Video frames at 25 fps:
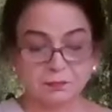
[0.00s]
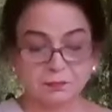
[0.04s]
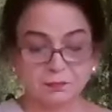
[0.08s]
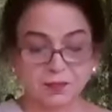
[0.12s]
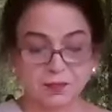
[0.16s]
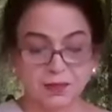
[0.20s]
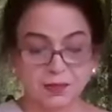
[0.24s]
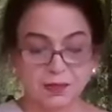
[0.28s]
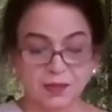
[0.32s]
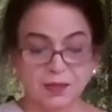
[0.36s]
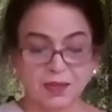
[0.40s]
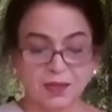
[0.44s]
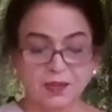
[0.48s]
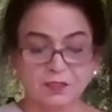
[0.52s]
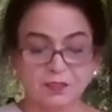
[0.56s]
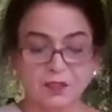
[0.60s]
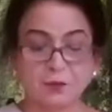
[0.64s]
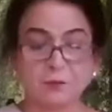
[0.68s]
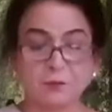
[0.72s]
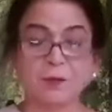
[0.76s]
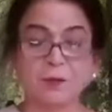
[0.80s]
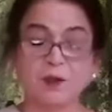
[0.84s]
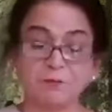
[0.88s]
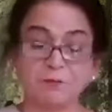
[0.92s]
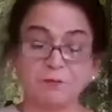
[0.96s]
And the
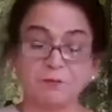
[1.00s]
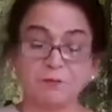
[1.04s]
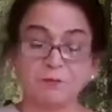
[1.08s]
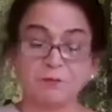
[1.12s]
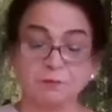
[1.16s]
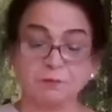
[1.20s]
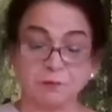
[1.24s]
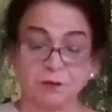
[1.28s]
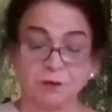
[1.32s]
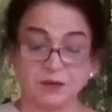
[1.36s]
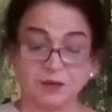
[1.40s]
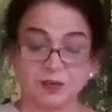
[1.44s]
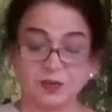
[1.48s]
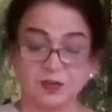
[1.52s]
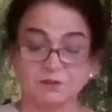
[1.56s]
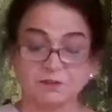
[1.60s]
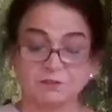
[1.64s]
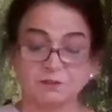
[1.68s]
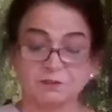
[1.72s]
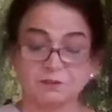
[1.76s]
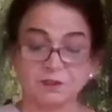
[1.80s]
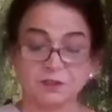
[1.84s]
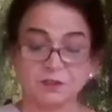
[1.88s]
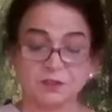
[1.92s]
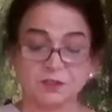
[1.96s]
peripheral nervous
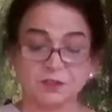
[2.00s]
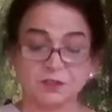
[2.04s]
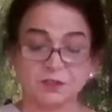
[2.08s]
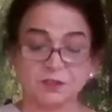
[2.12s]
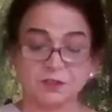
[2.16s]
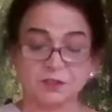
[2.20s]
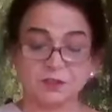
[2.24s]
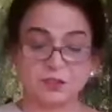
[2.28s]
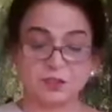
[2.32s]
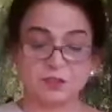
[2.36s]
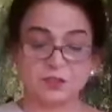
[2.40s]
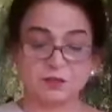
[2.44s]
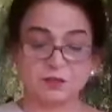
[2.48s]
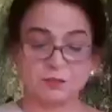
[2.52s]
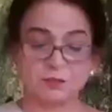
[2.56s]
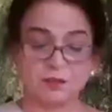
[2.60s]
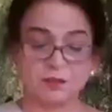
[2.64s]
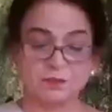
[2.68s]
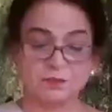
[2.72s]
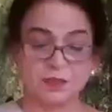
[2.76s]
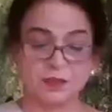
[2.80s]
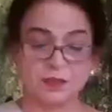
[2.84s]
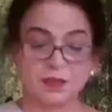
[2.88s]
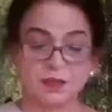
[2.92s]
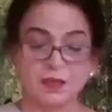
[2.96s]
system
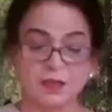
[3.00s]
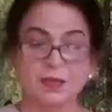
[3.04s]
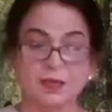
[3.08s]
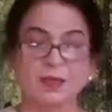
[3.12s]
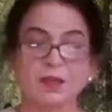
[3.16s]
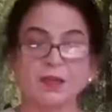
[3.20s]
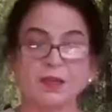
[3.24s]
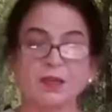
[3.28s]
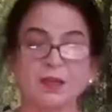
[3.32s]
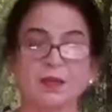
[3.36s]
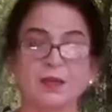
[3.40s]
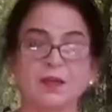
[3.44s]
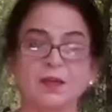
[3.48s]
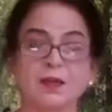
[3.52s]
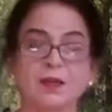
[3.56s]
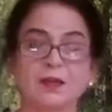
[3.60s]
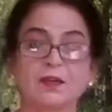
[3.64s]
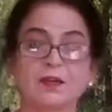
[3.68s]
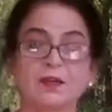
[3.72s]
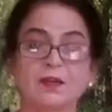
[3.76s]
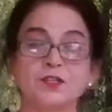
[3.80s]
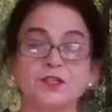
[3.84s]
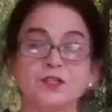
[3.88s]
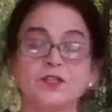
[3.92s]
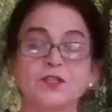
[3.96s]

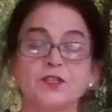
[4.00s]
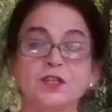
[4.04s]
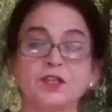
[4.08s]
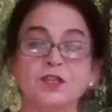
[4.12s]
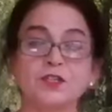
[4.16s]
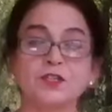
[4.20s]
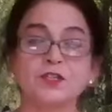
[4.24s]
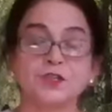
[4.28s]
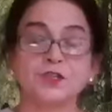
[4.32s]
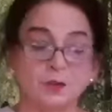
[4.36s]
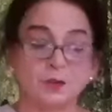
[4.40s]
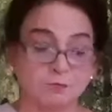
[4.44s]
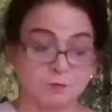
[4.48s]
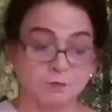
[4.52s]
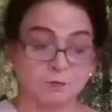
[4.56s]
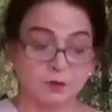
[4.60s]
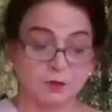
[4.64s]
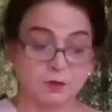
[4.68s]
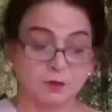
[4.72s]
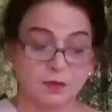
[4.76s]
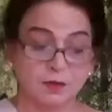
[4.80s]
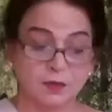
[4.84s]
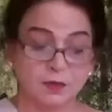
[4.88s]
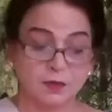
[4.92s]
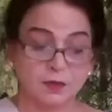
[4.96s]
consists of
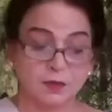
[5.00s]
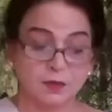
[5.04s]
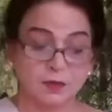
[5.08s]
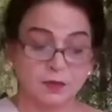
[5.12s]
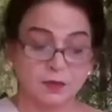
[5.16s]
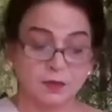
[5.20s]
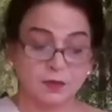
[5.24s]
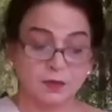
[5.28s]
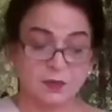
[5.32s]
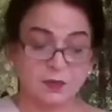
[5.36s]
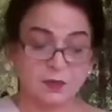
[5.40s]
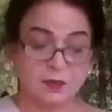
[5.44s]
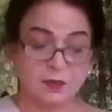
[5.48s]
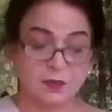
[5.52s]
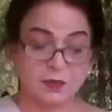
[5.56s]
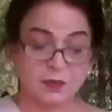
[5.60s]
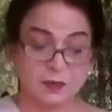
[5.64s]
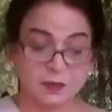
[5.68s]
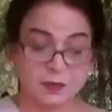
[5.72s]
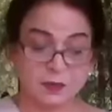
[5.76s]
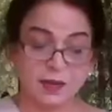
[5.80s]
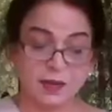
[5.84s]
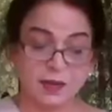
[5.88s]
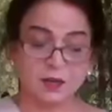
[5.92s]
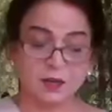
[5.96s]

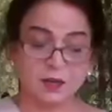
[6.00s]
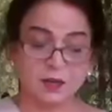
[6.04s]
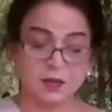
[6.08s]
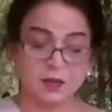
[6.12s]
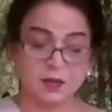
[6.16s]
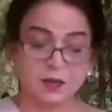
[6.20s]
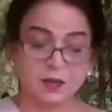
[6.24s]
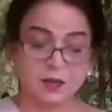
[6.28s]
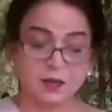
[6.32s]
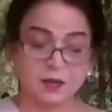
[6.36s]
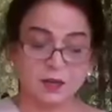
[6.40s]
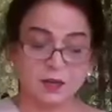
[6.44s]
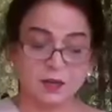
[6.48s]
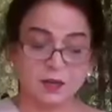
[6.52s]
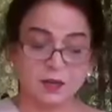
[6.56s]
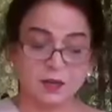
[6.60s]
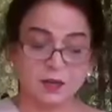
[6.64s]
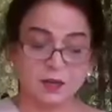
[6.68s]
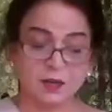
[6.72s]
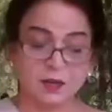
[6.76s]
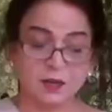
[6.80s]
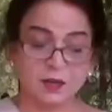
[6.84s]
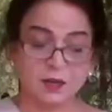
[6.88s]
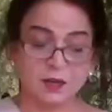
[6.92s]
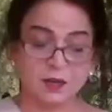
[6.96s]
cranial nerves,
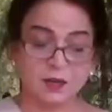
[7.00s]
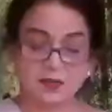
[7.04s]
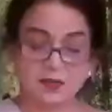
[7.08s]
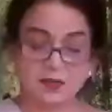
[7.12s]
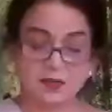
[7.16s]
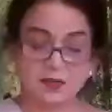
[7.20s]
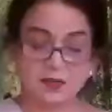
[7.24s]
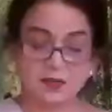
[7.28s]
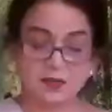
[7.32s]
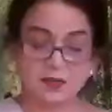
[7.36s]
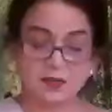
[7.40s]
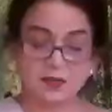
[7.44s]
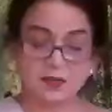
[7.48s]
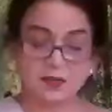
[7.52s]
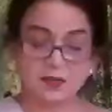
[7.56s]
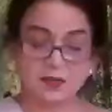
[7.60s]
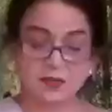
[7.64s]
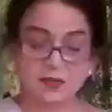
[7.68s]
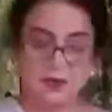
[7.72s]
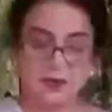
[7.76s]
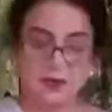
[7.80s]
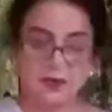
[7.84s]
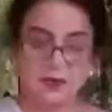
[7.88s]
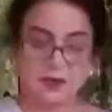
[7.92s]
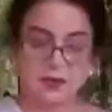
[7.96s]
spinal nerves,
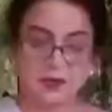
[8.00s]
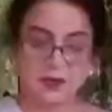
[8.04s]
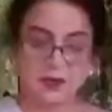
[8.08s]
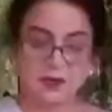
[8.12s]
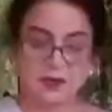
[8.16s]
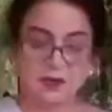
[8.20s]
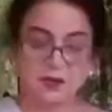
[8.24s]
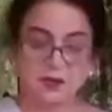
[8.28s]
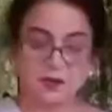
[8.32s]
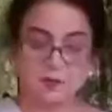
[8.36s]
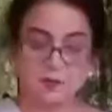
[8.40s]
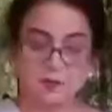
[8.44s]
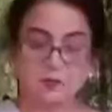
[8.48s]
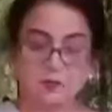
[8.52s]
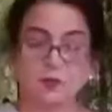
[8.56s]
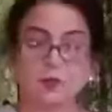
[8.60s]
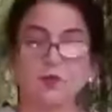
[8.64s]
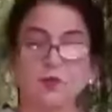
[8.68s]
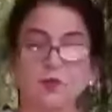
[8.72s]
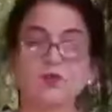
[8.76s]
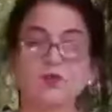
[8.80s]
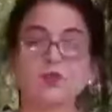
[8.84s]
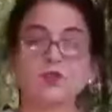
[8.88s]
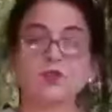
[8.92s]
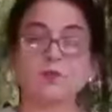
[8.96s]
and
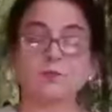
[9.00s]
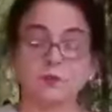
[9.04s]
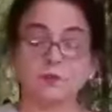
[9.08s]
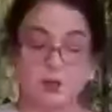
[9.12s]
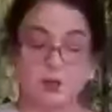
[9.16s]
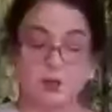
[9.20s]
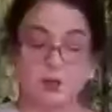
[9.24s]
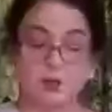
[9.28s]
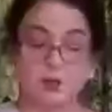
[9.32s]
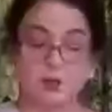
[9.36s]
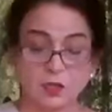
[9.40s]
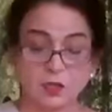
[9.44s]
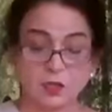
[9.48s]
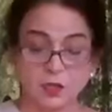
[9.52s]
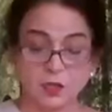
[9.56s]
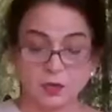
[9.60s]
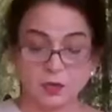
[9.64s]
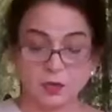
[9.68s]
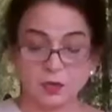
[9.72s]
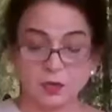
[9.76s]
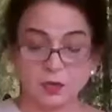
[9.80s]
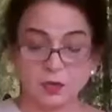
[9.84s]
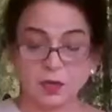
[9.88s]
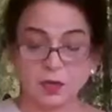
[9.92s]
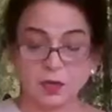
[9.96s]
most of the
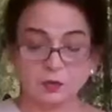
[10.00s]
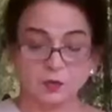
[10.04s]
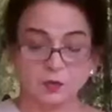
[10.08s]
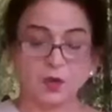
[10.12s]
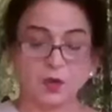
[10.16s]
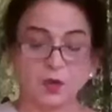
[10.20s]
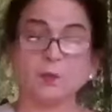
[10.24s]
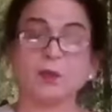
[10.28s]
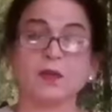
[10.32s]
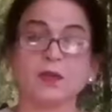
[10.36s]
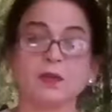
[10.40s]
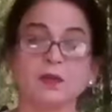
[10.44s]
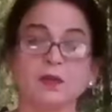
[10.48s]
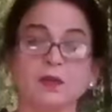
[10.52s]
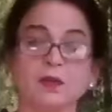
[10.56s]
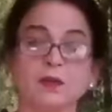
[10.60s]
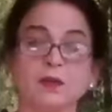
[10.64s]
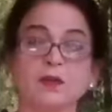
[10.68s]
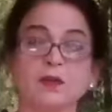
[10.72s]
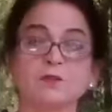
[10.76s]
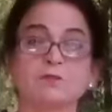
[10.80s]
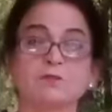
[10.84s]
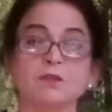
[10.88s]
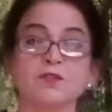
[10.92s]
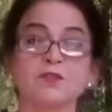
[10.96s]
autonomic
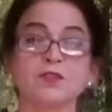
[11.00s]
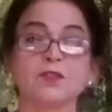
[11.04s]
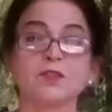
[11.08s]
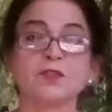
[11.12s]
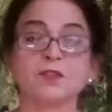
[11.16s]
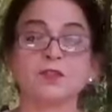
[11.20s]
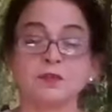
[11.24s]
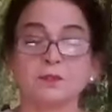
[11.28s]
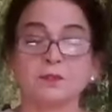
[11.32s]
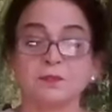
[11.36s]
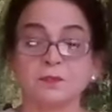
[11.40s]
nervous system.